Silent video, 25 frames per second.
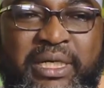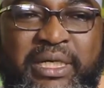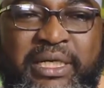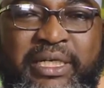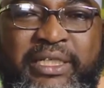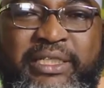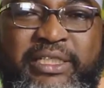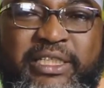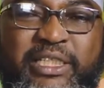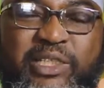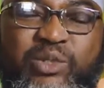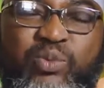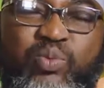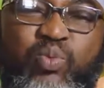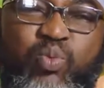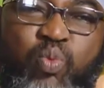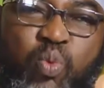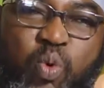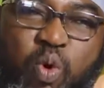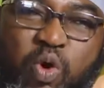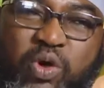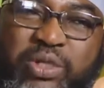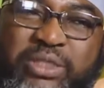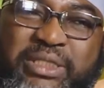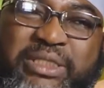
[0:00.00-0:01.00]
it is
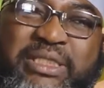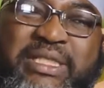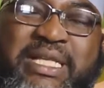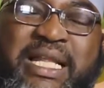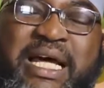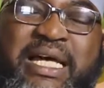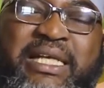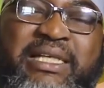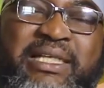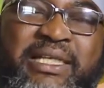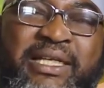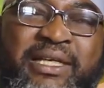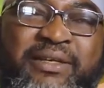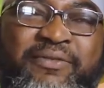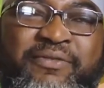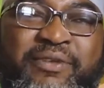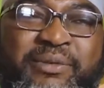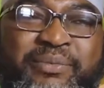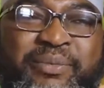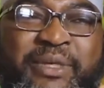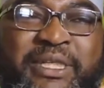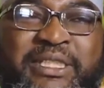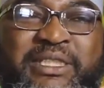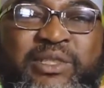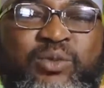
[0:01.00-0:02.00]
worse than if a
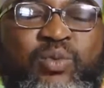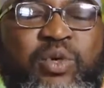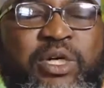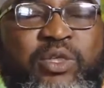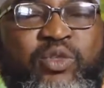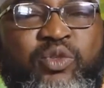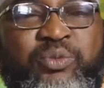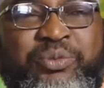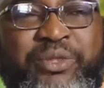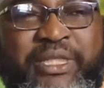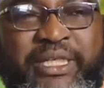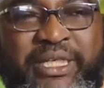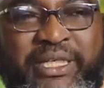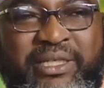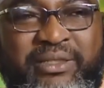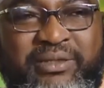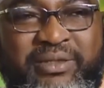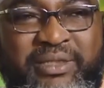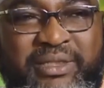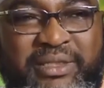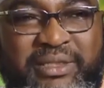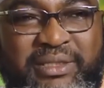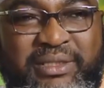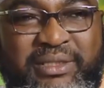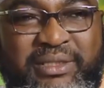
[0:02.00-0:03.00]
person were to be killed.